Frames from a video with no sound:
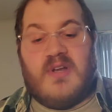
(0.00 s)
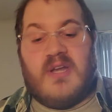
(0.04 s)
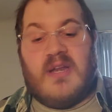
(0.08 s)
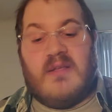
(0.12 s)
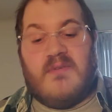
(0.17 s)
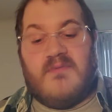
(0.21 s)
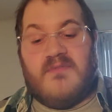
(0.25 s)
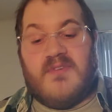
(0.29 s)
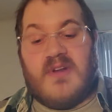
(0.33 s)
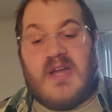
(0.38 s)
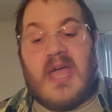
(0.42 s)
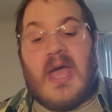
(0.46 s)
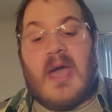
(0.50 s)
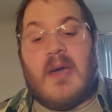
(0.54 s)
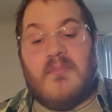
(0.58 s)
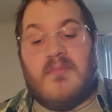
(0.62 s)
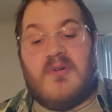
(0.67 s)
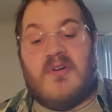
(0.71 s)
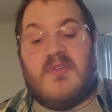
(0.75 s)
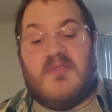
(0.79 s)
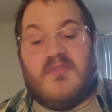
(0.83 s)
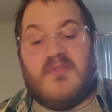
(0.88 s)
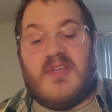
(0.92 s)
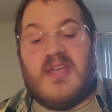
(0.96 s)

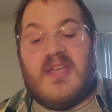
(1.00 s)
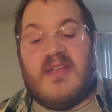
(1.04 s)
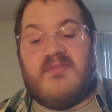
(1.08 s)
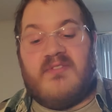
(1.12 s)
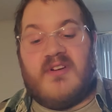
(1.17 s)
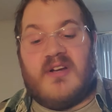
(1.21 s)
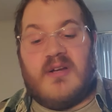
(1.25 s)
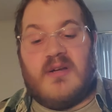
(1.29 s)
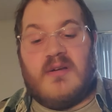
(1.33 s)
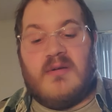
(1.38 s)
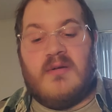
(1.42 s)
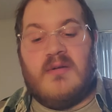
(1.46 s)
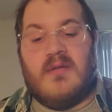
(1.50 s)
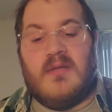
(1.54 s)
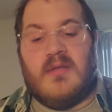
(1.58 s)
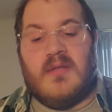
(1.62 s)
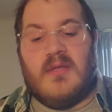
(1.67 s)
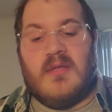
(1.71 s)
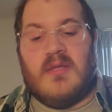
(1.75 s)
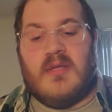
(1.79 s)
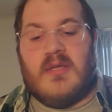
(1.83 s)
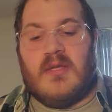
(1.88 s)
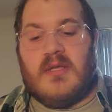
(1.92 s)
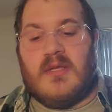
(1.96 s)
phenomenal flavor,
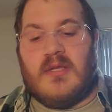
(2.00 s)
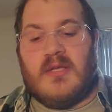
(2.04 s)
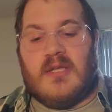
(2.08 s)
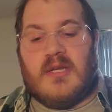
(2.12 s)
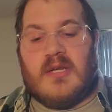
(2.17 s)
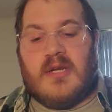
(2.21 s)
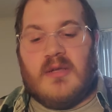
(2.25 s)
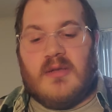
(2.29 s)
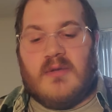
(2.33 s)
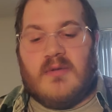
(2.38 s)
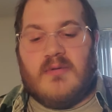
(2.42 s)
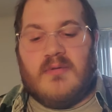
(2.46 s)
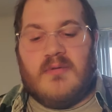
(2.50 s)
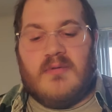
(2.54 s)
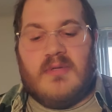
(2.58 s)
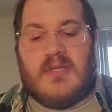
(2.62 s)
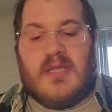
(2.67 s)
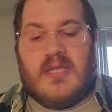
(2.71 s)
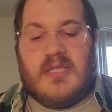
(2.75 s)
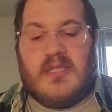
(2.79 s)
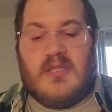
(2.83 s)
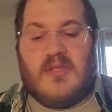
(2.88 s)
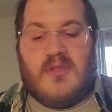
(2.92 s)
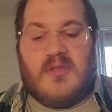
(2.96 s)

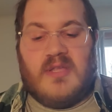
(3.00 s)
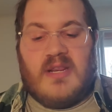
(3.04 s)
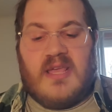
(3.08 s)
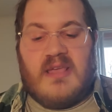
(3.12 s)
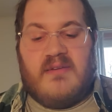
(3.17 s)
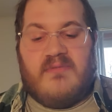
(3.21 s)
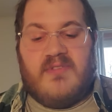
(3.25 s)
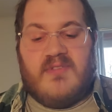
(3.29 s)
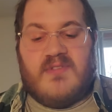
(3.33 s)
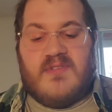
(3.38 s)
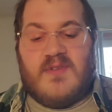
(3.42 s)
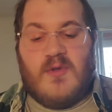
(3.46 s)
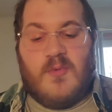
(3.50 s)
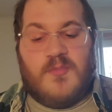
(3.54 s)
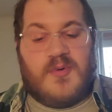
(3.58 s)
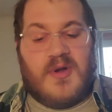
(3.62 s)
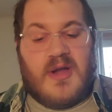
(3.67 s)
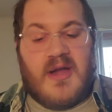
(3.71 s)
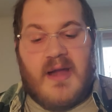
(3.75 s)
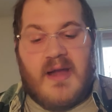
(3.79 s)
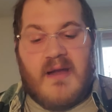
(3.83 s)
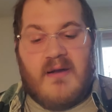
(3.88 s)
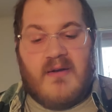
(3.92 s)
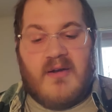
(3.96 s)
and you can have it super
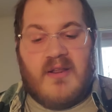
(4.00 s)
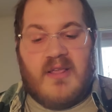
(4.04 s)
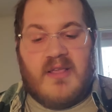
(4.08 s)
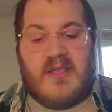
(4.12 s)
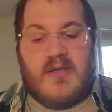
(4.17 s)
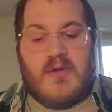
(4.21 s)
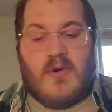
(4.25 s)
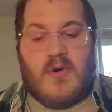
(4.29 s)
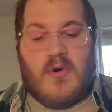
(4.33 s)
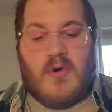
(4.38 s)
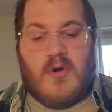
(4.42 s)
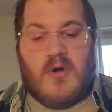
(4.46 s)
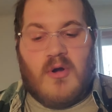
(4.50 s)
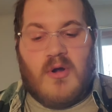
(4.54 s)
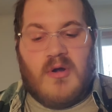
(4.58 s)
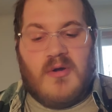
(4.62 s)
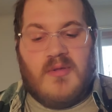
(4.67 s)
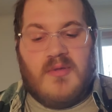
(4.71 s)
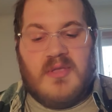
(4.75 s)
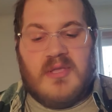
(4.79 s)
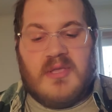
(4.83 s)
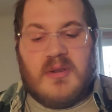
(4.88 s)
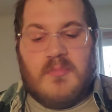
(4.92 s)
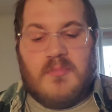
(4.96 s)
airy, or
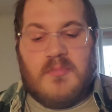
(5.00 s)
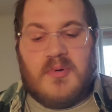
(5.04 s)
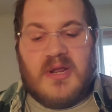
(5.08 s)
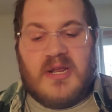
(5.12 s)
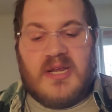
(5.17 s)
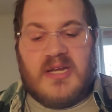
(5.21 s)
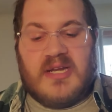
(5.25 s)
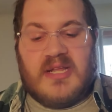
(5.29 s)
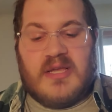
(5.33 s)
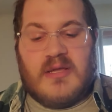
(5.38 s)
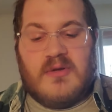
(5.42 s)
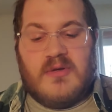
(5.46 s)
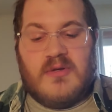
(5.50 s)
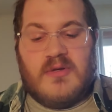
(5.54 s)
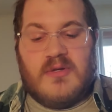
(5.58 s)
you can bring it down